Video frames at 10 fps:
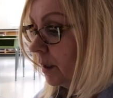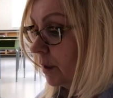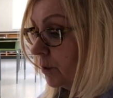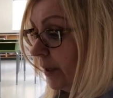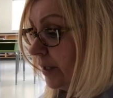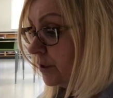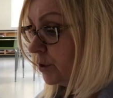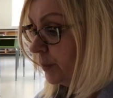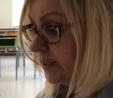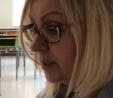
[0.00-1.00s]
Gregor
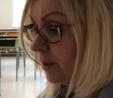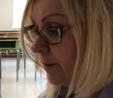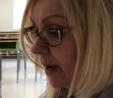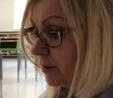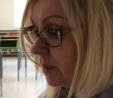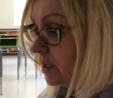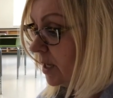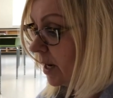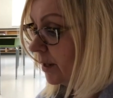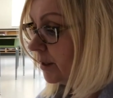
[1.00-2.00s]
twisted around in the
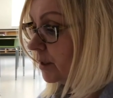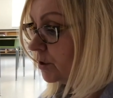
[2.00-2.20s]
air,